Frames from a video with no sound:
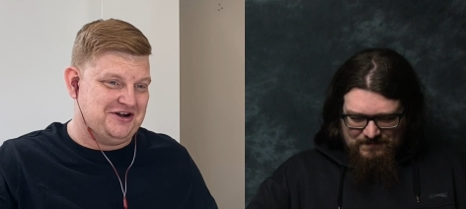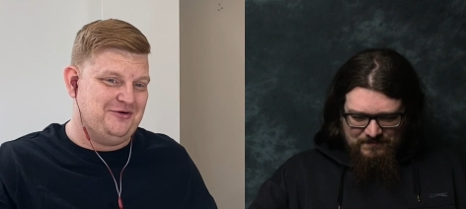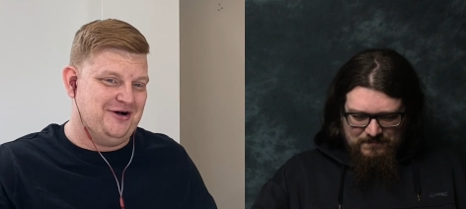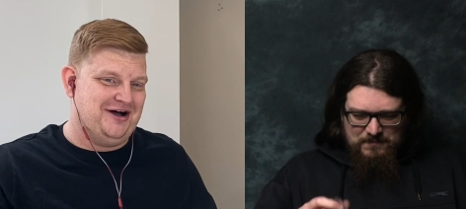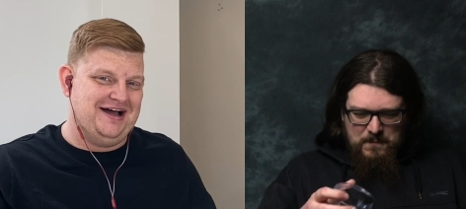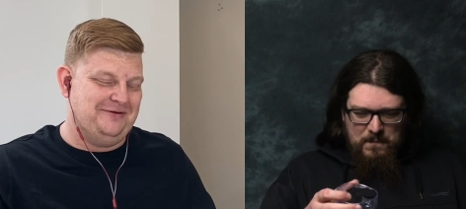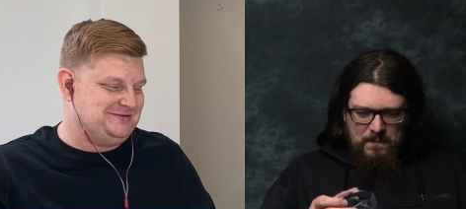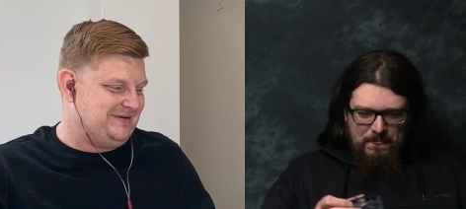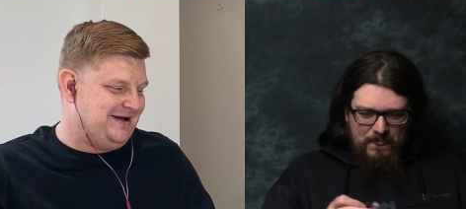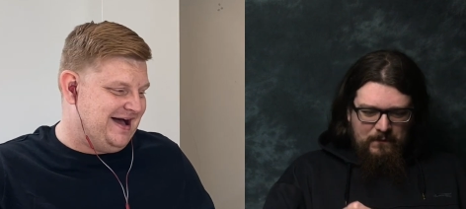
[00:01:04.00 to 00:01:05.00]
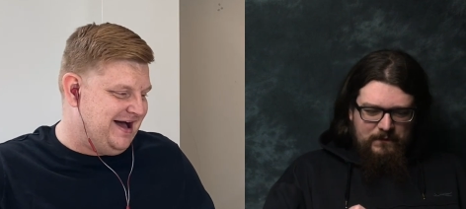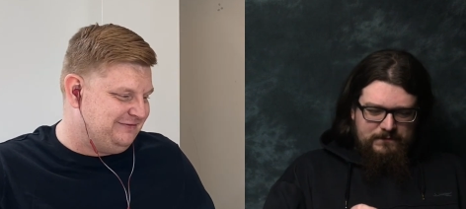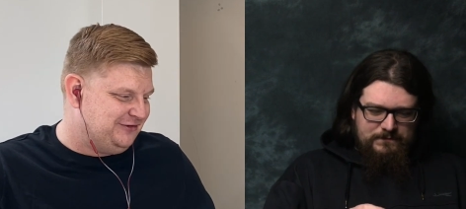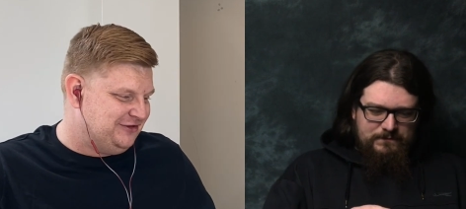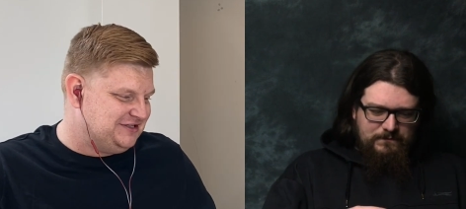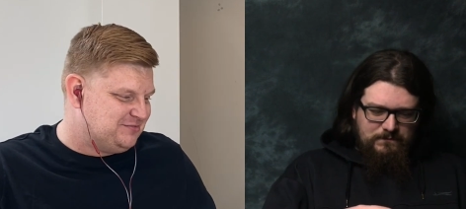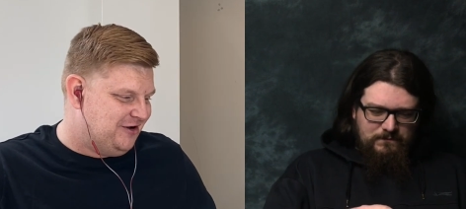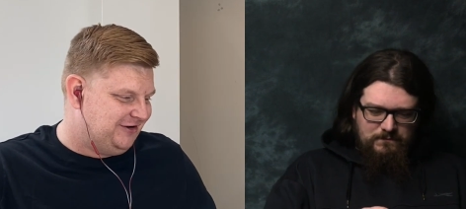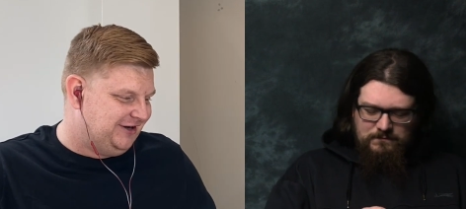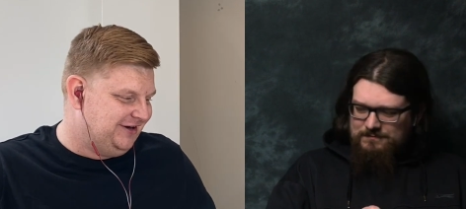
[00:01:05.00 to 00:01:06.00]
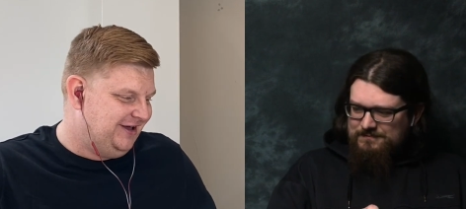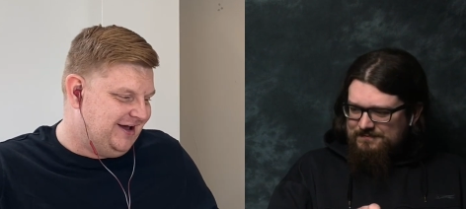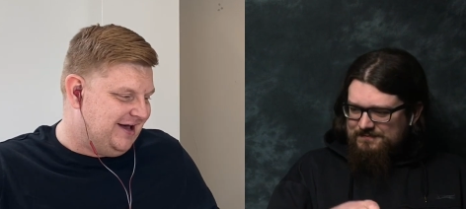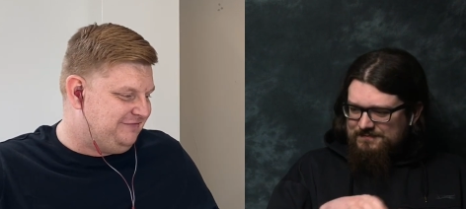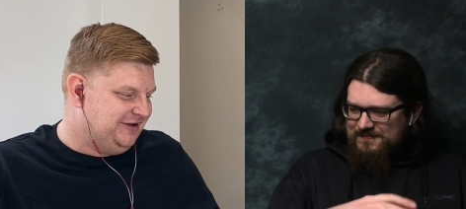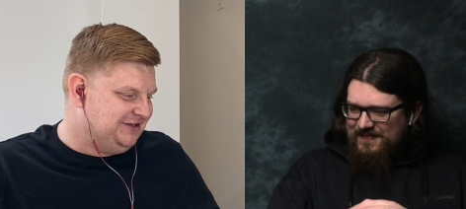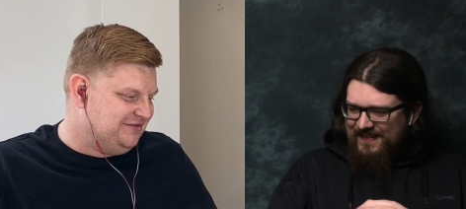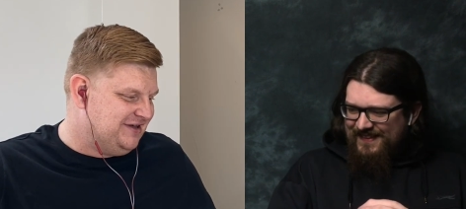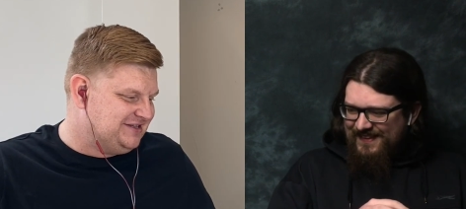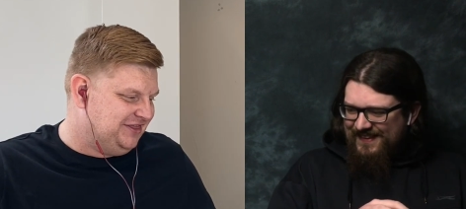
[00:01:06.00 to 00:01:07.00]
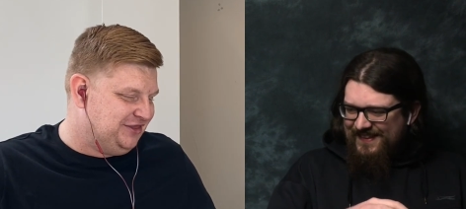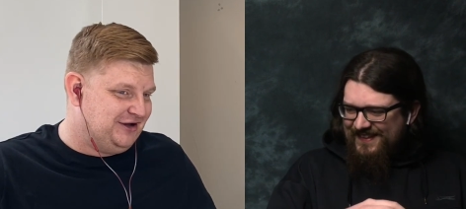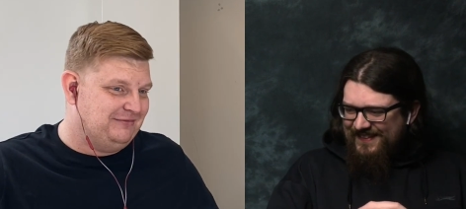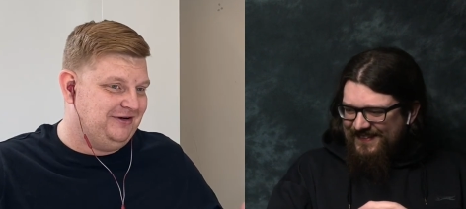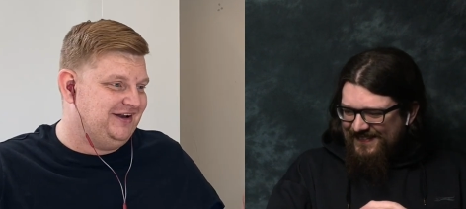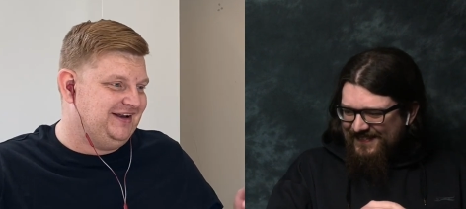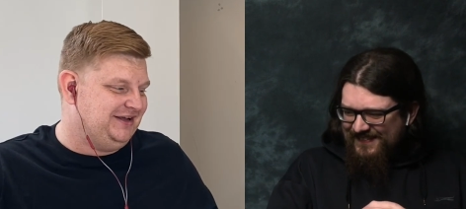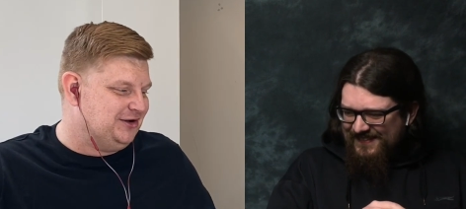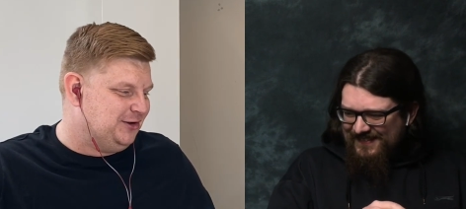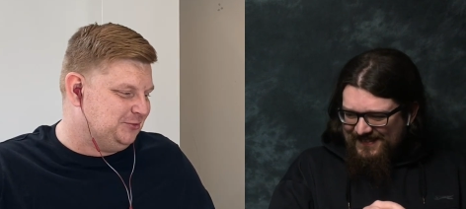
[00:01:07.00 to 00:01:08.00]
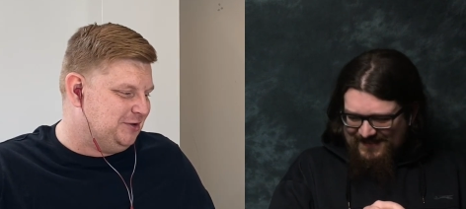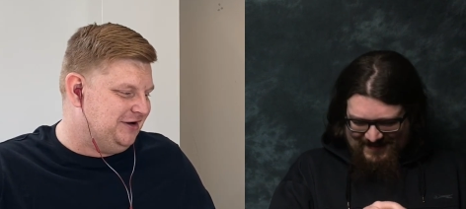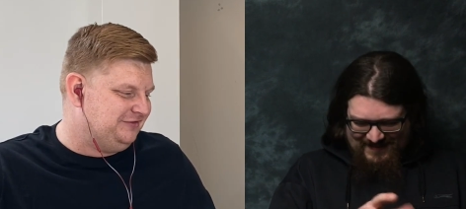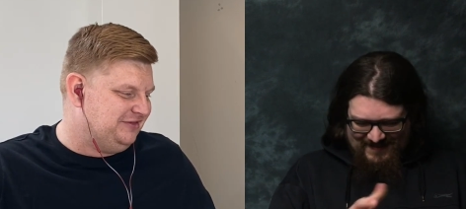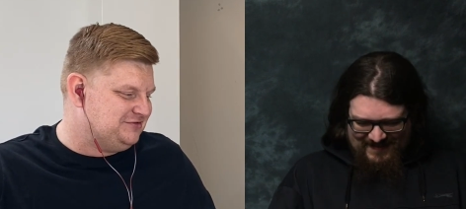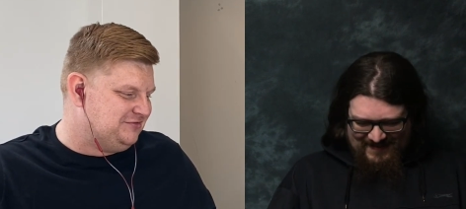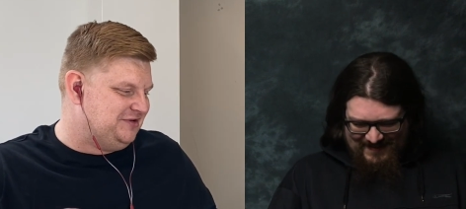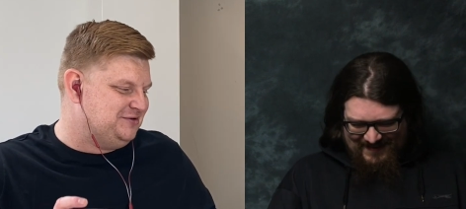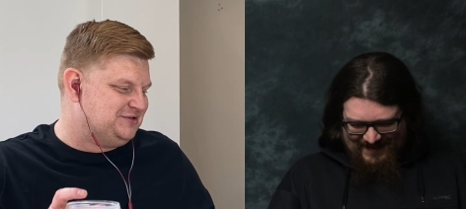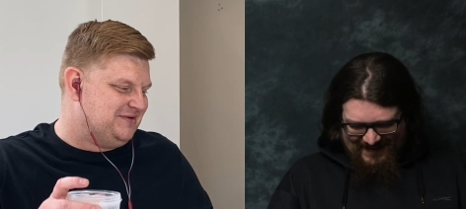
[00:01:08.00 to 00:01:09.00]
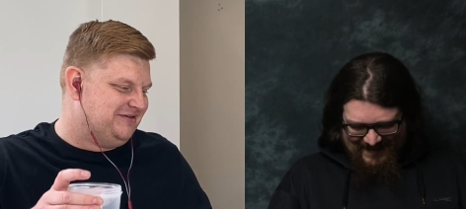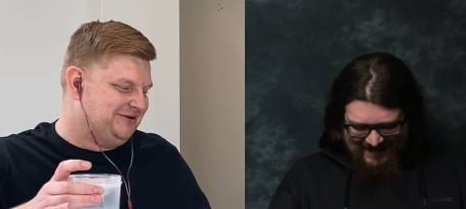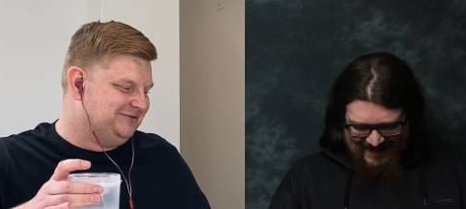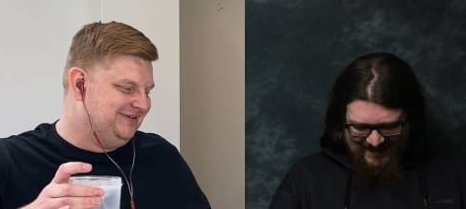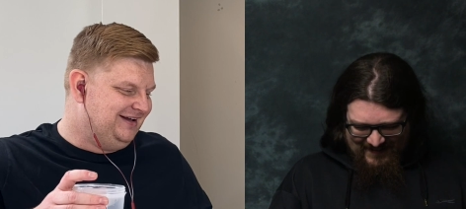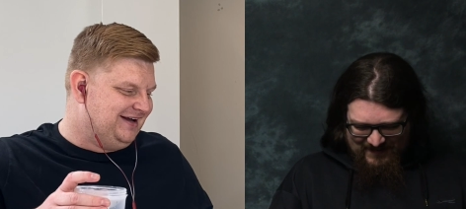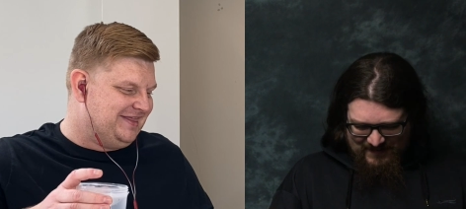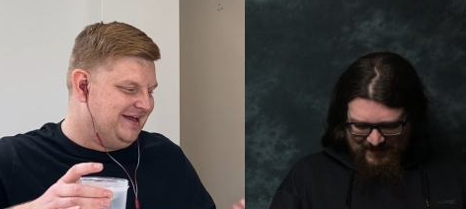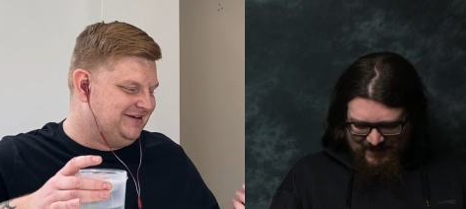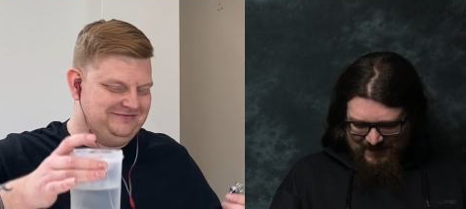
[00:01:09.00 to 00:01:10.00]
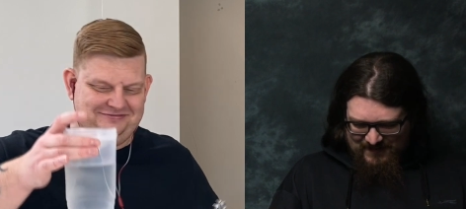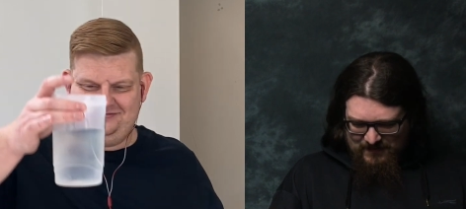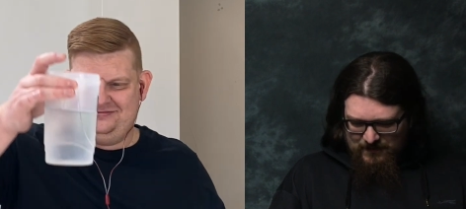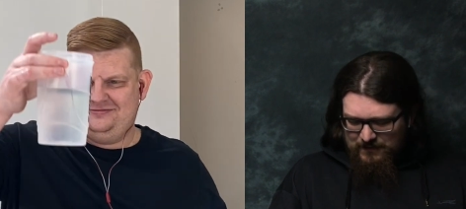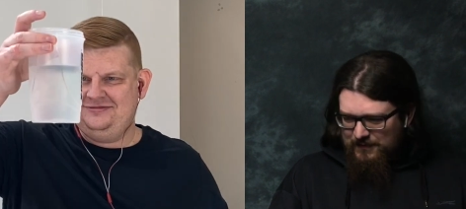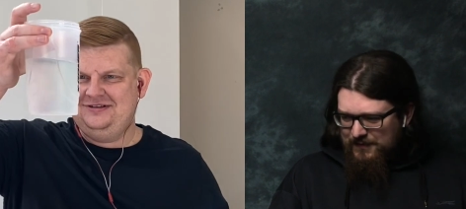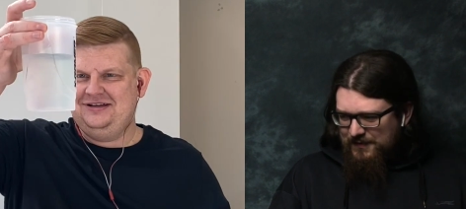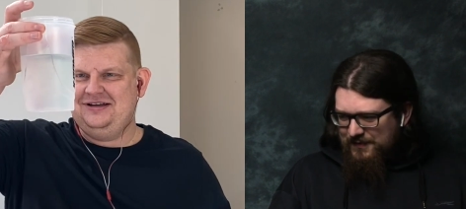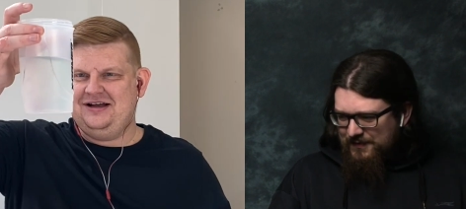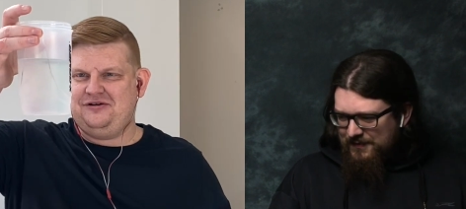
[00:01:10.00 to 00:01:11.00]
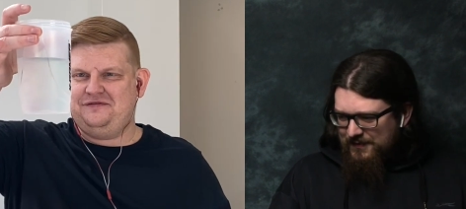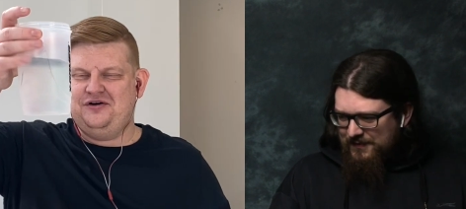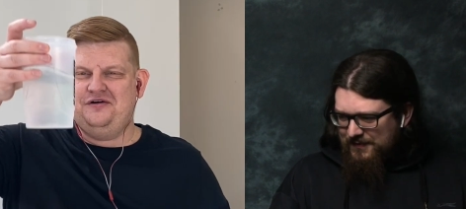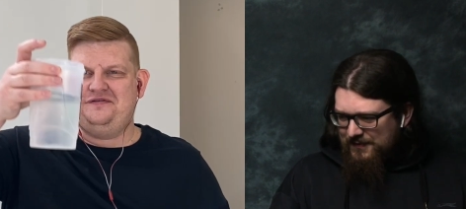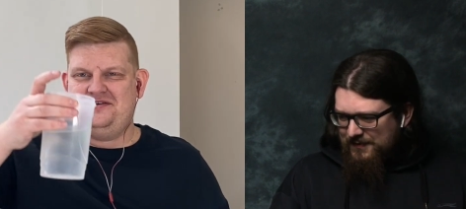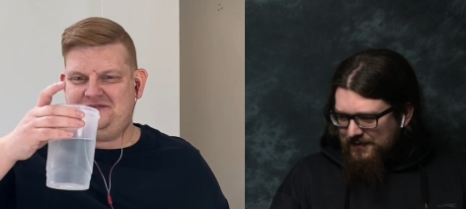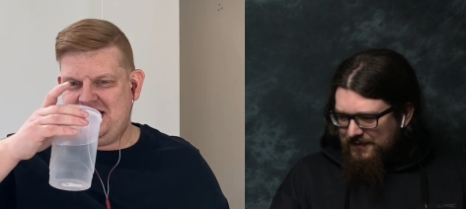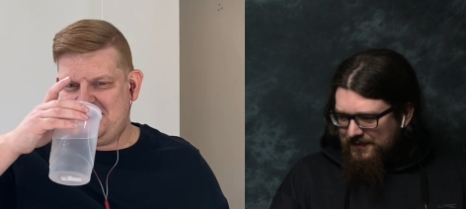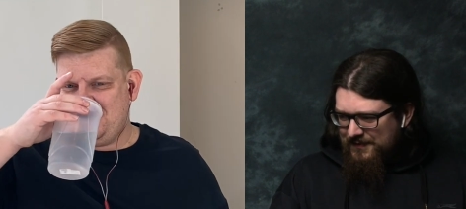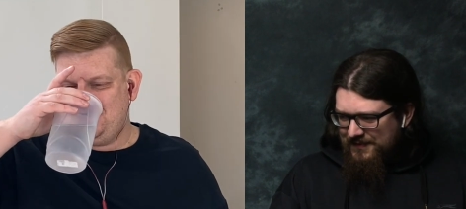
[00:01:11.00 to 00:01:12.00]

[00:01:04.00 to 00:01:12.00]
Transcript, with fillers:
Speaker 1: know what? It was about 4:30 this morning. I filled up this and thought I'm going to need cold water for this review tomorrow. And then I've got 450, hang